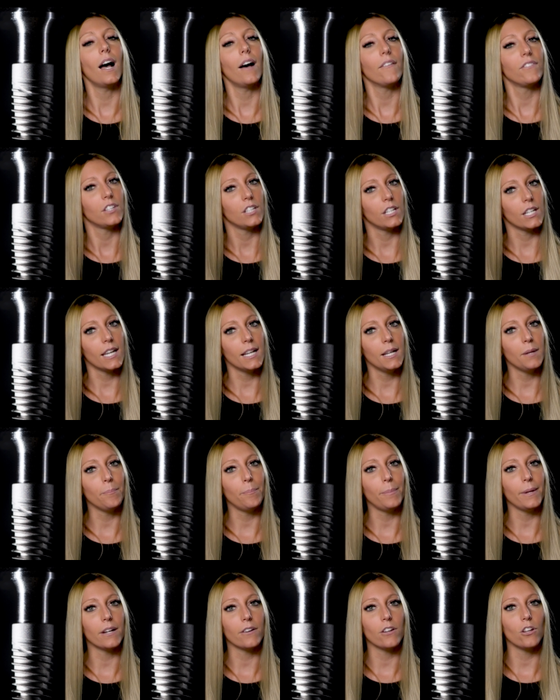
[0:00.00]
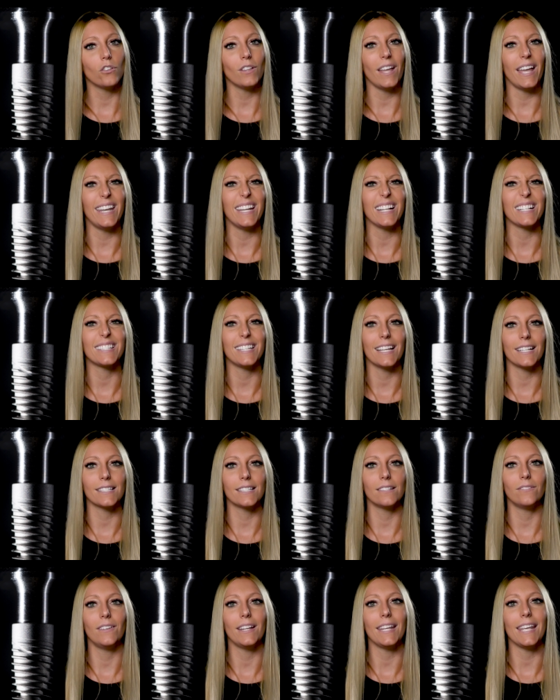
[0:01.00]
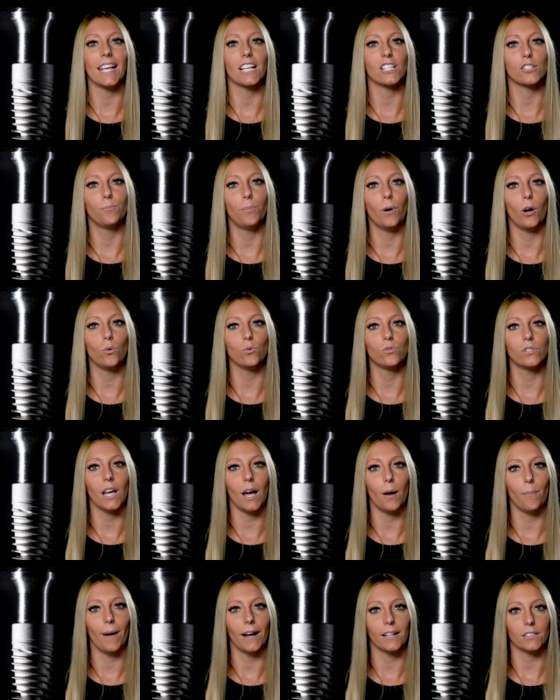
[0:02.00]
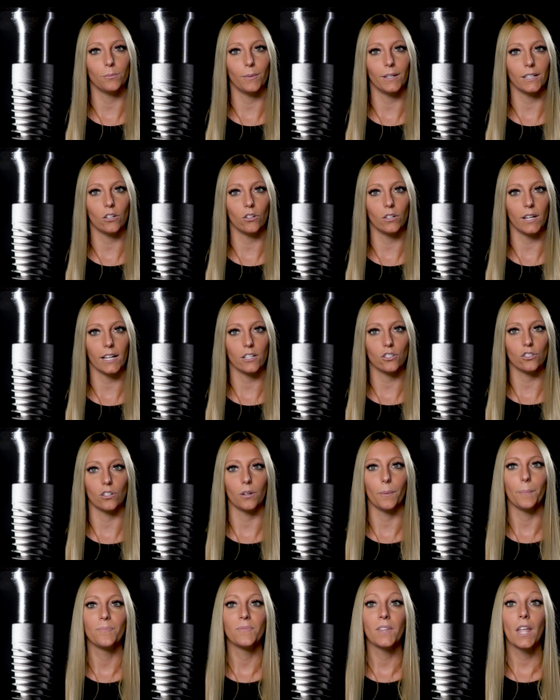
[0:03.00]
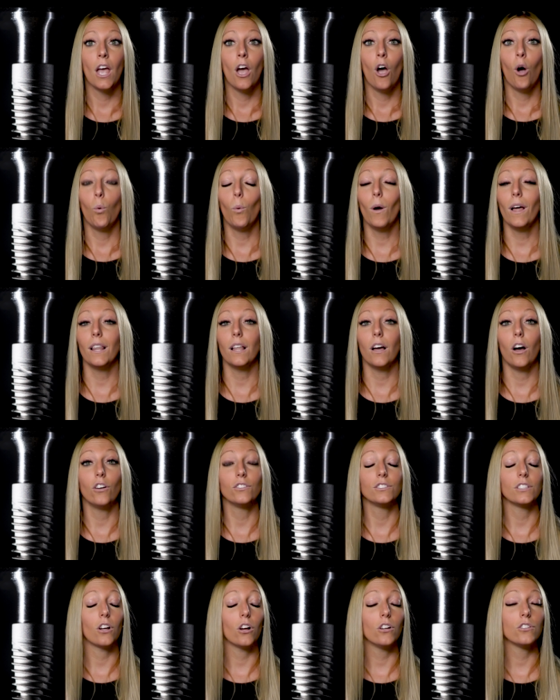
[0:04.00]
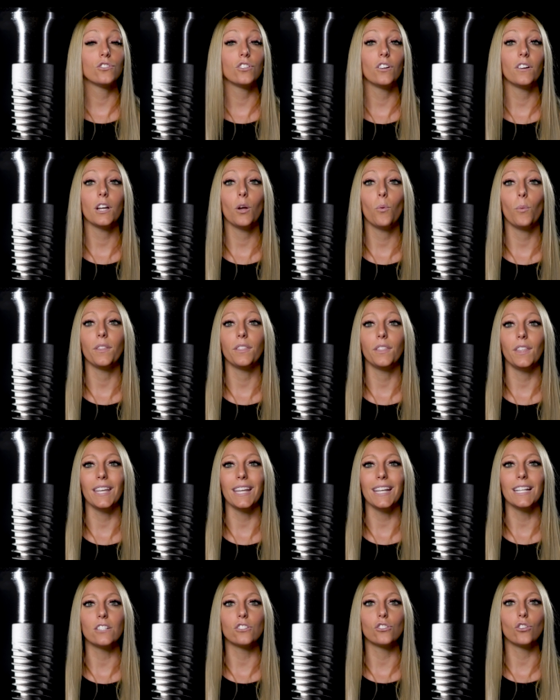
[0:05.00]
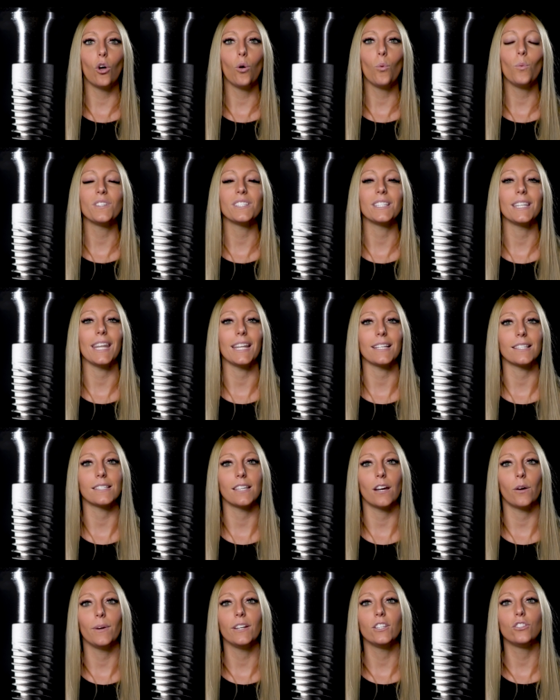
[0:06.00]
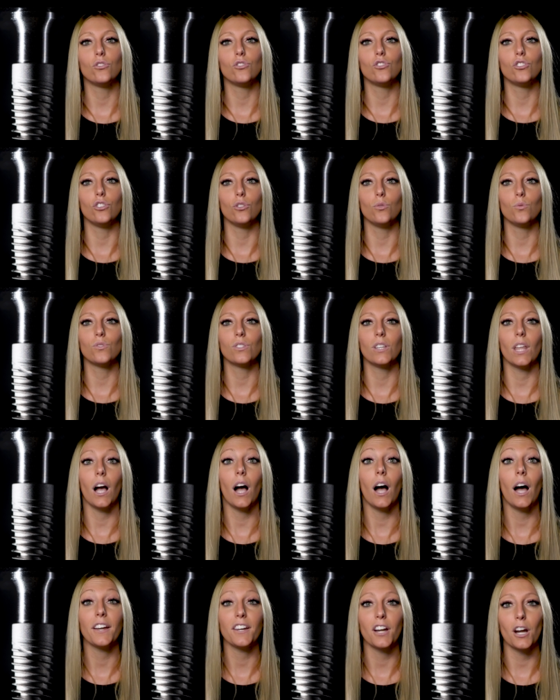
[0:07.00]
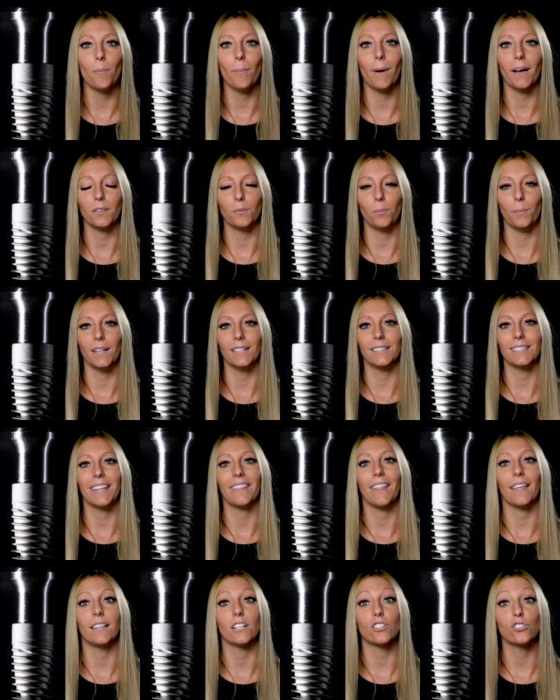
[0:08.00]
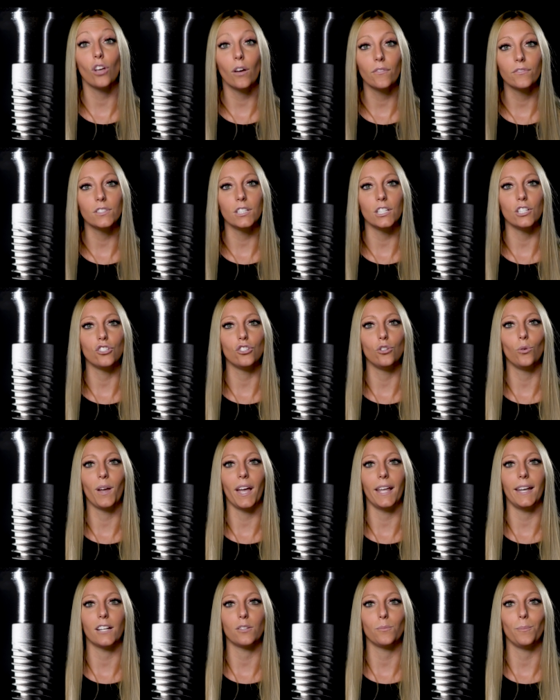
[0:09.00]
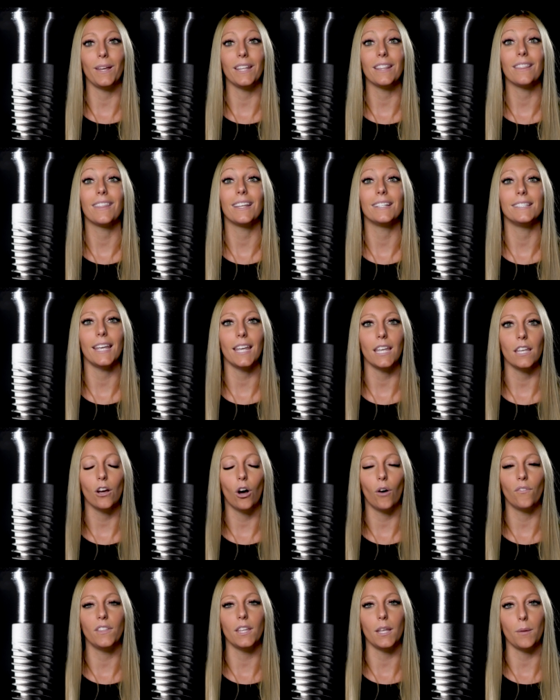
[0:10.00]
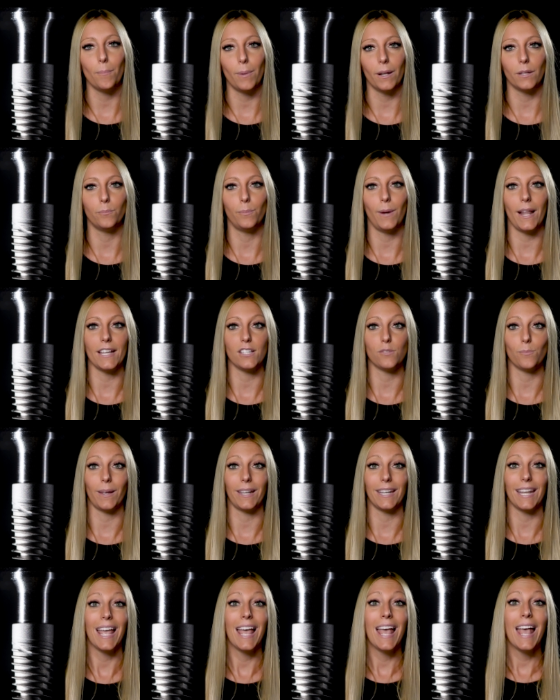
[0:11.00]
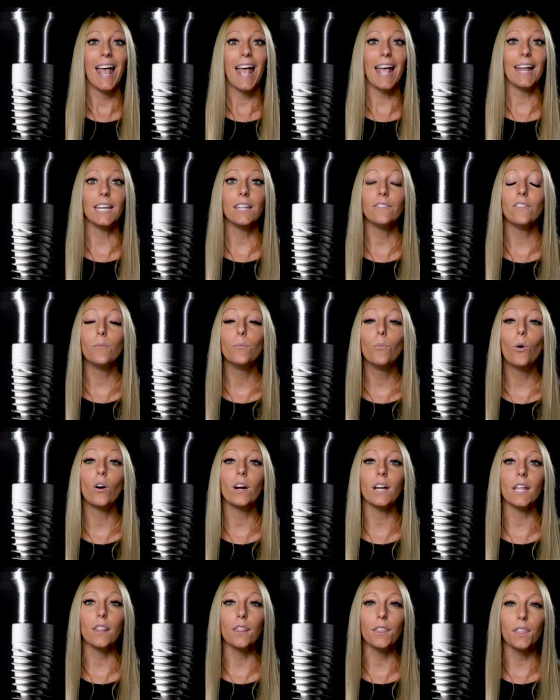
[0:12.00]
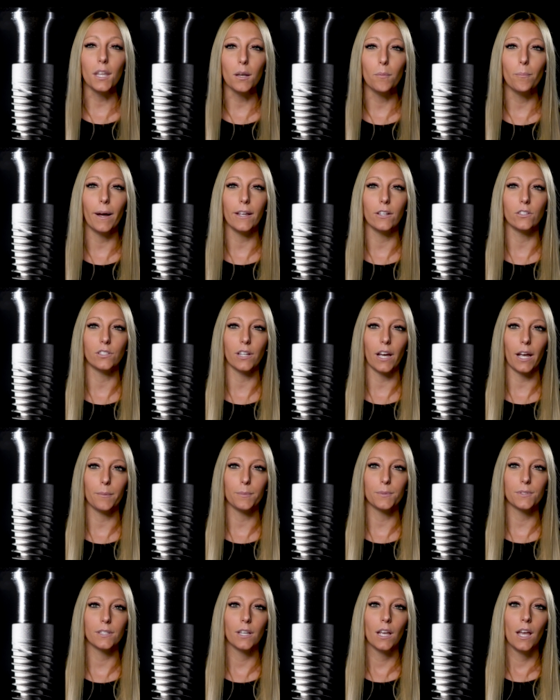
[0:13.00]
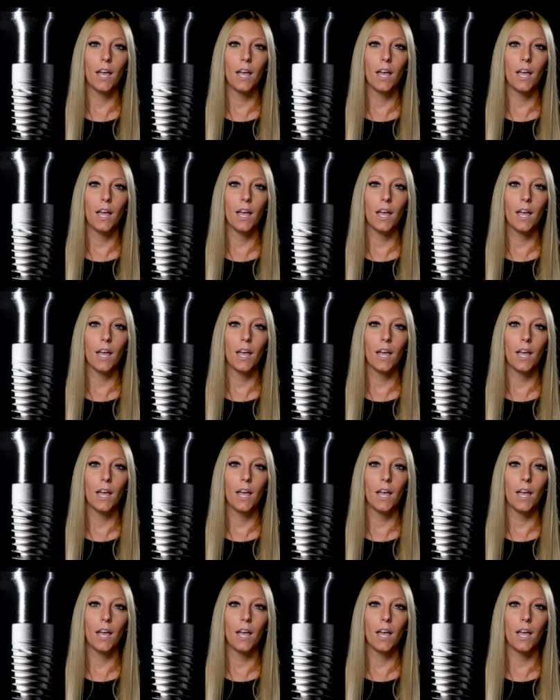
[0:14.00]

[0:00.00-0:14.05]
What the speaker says: after the healing period, an excessively exposed abutment connection. Well, on the contrary, we think it's always necessary to choose the higher abutment that the soft tissue can admit the day of the implant placement, and even more in thin biotypes.